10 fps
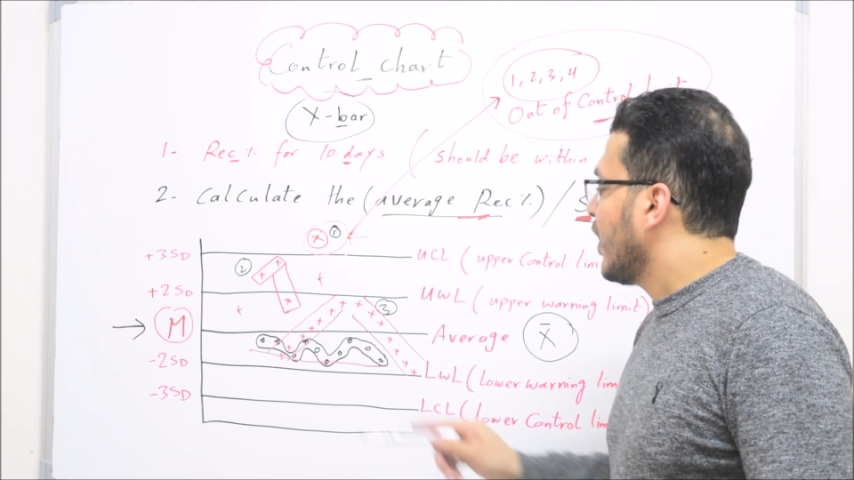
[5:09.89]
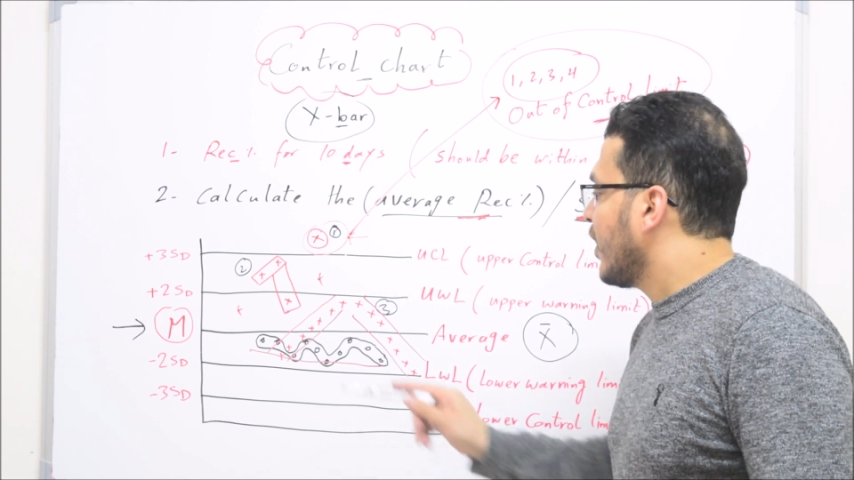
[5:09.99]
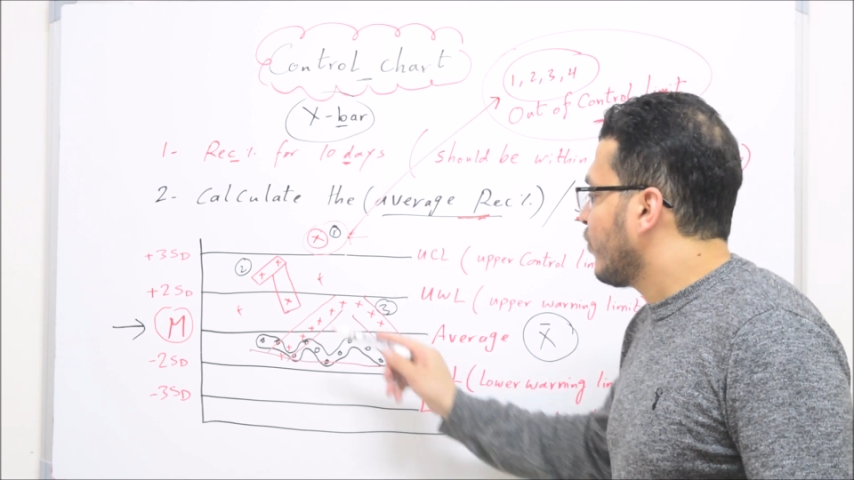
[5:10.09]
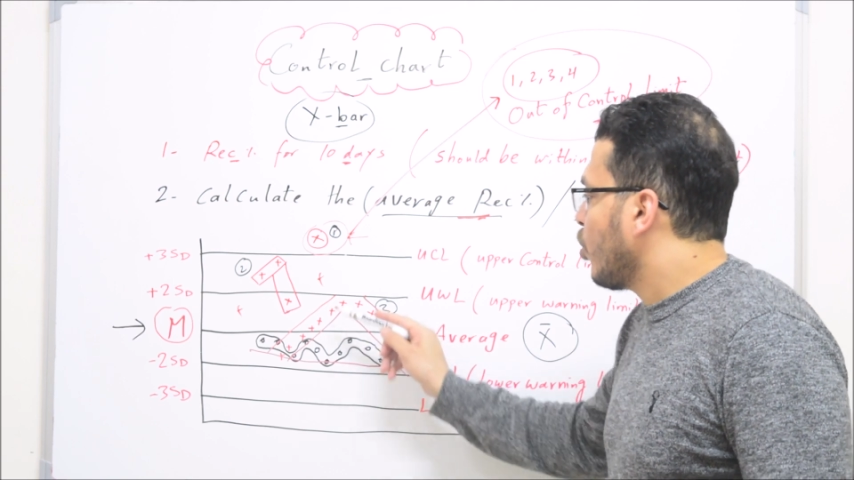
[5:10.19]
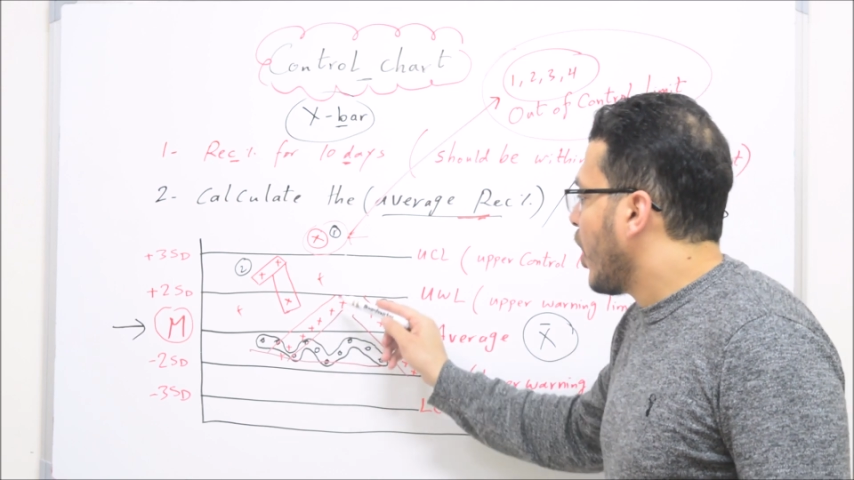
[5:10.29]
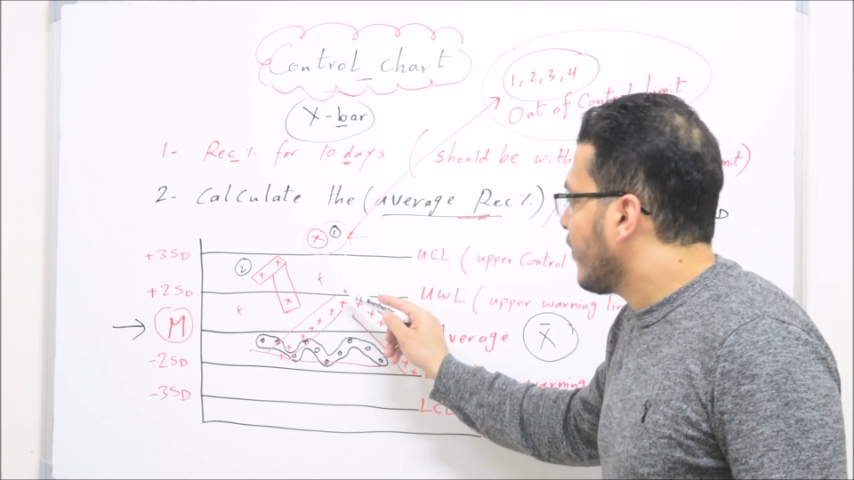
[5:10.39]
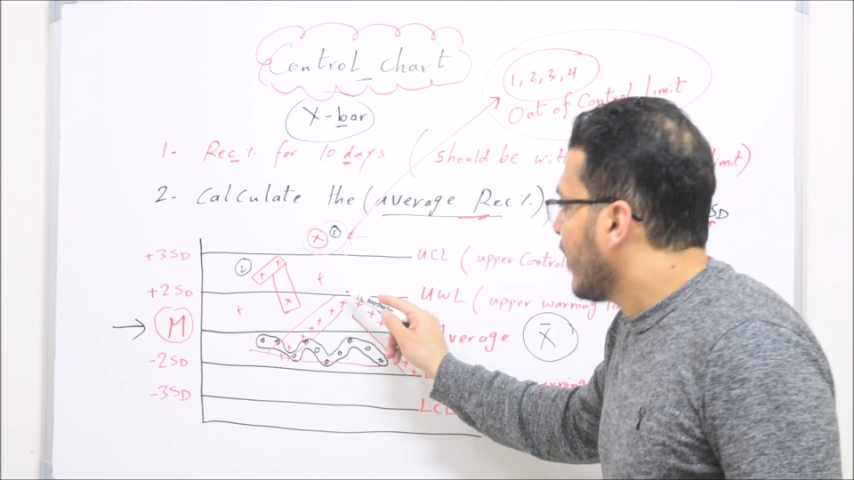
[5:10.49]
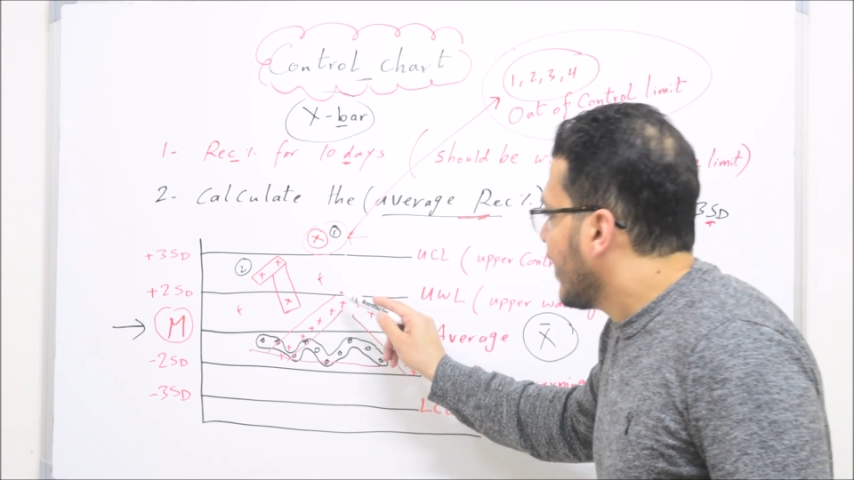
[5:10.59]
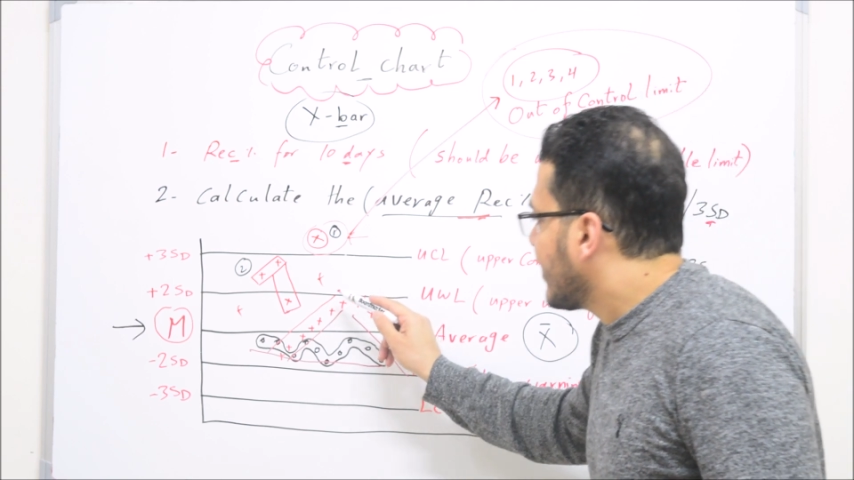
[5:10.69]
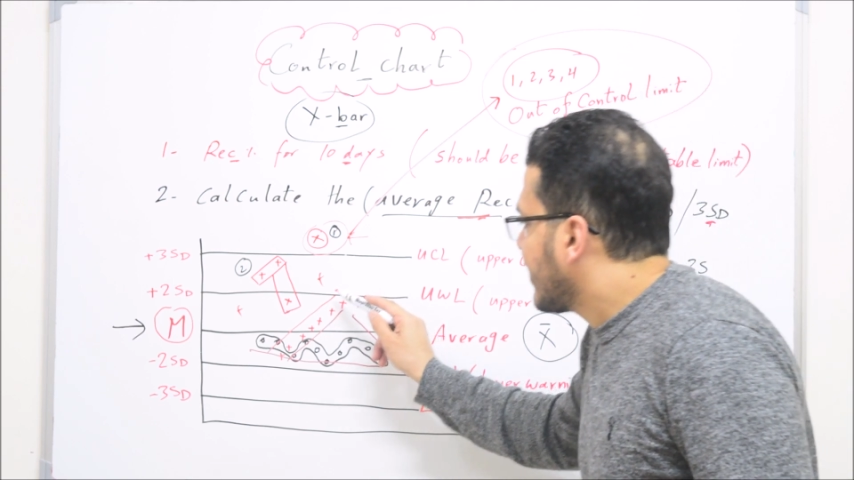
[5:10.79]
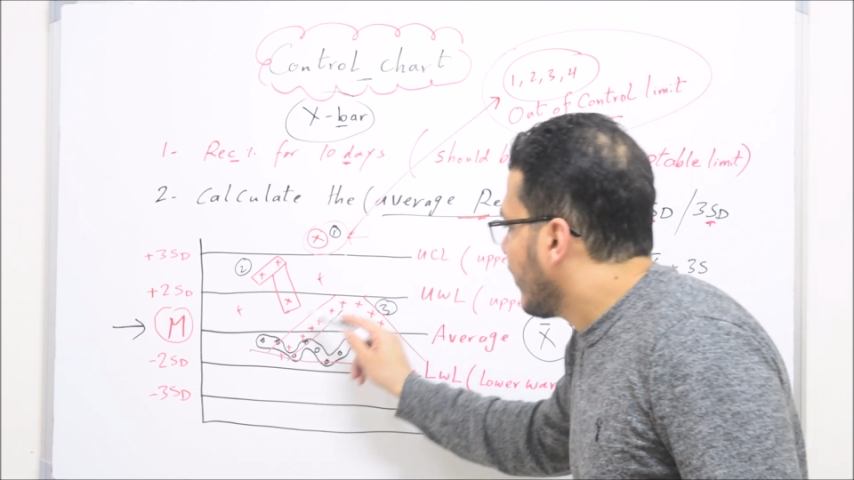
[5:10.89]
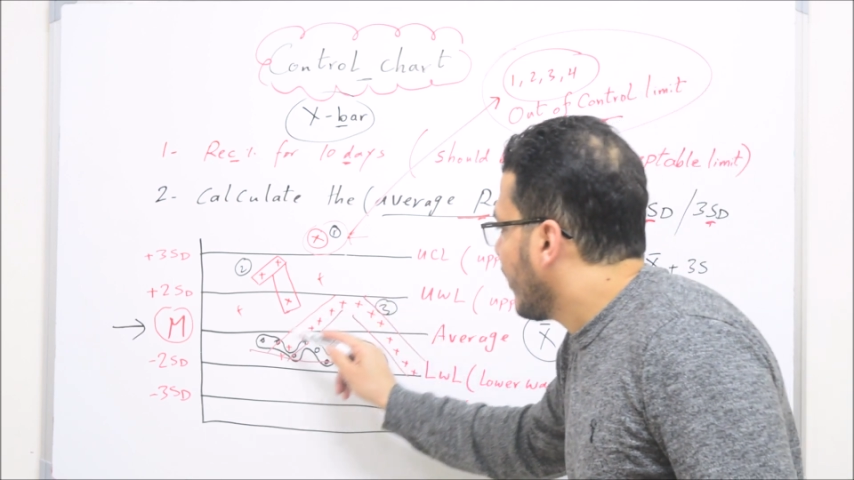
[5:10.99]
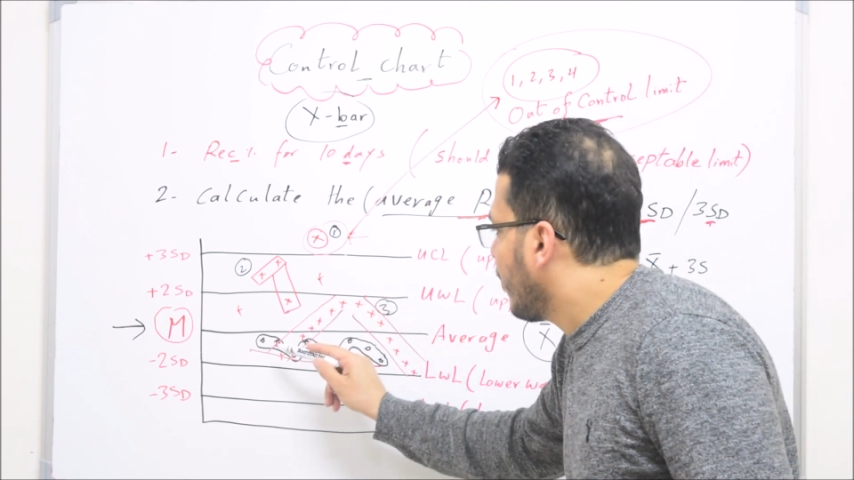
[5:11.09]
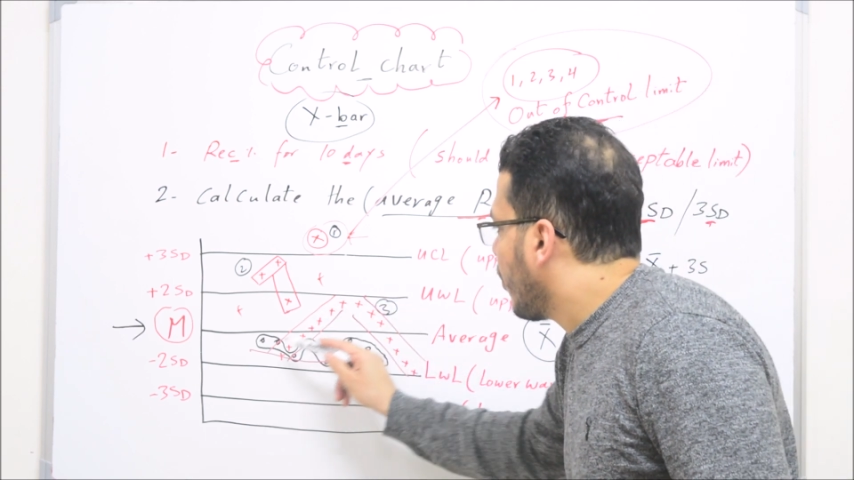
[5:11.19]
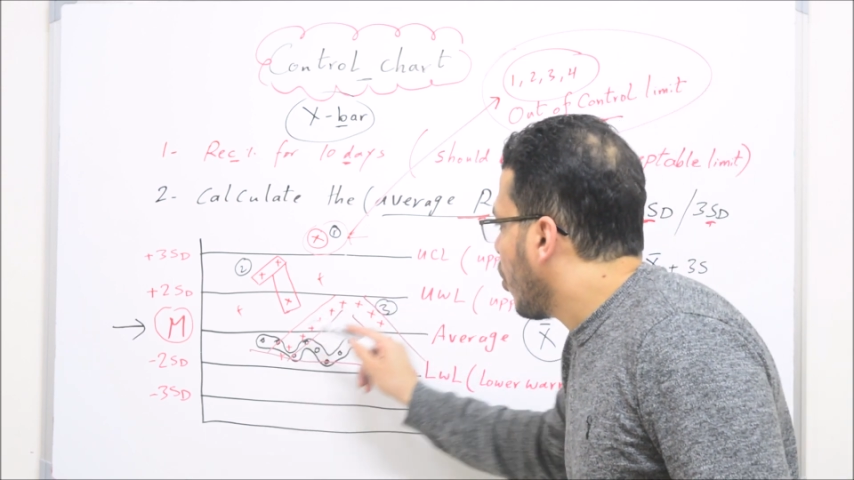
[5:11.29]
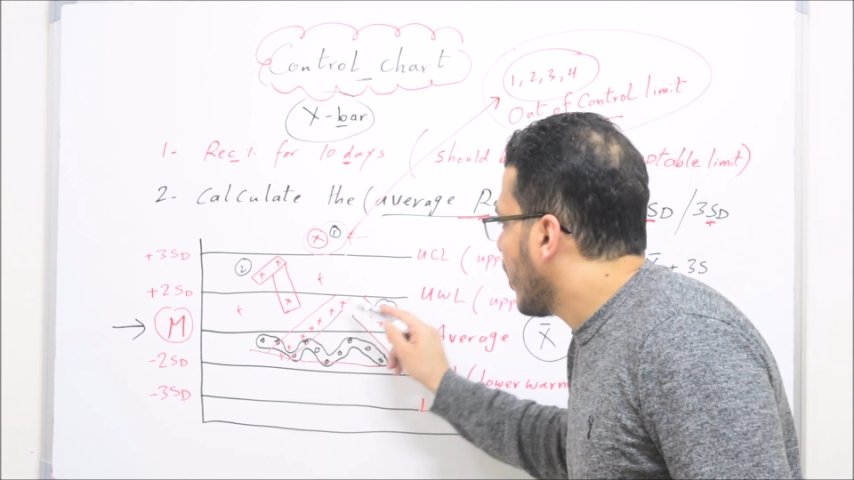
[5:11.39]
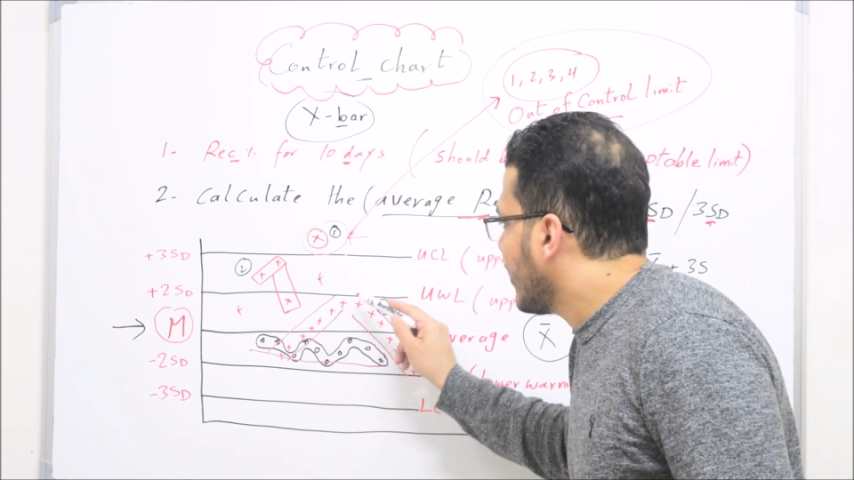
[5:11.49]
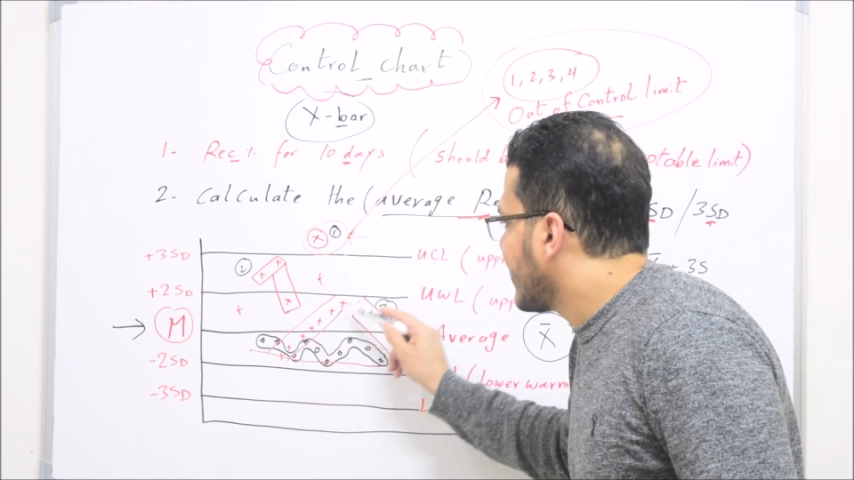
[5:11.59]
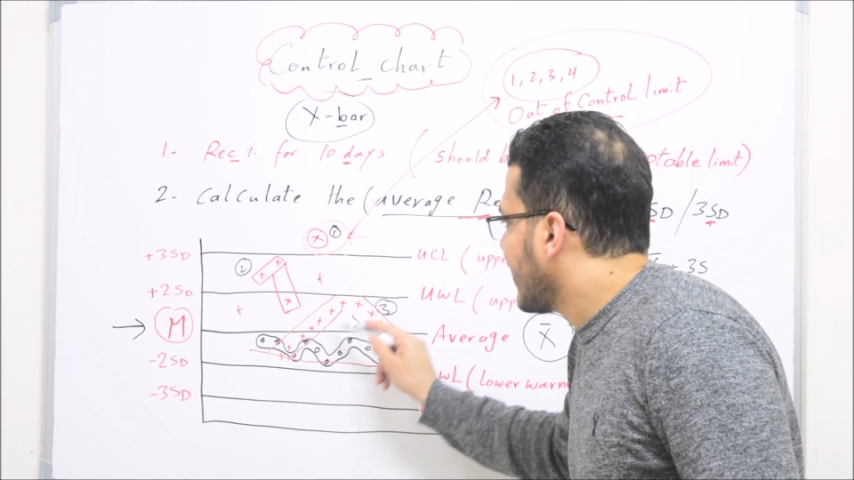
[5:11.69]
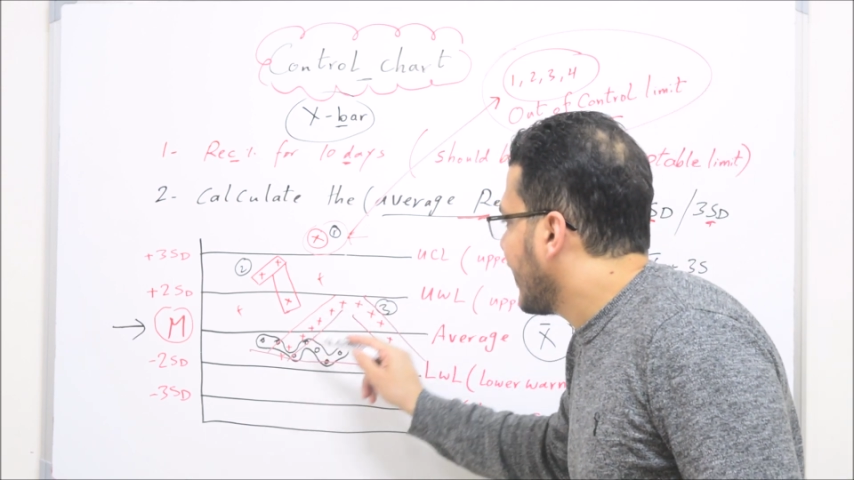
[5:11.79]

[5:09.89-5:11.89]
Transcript: If you have 7 points